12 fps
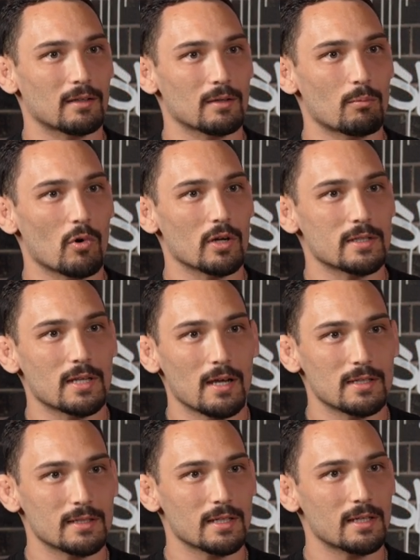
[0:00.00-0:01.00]
more
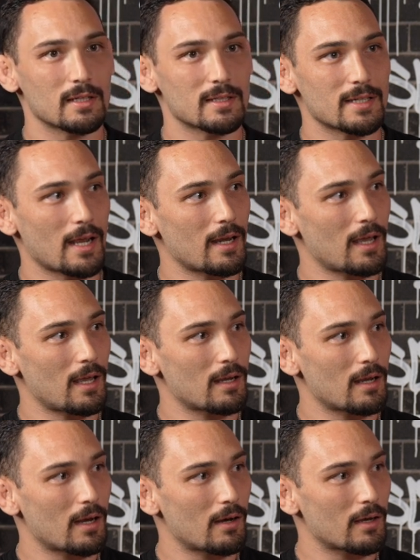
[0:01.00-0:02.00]
Tustin, Santa Ana
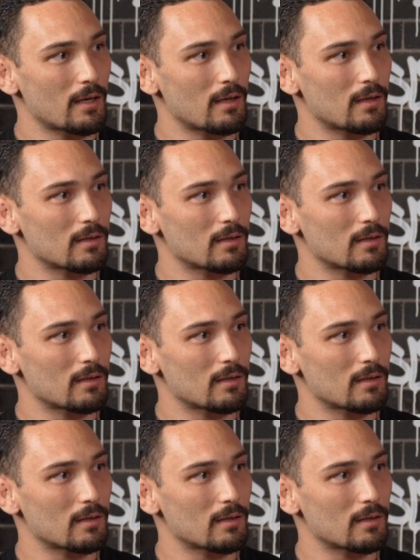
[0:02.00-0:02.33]
area,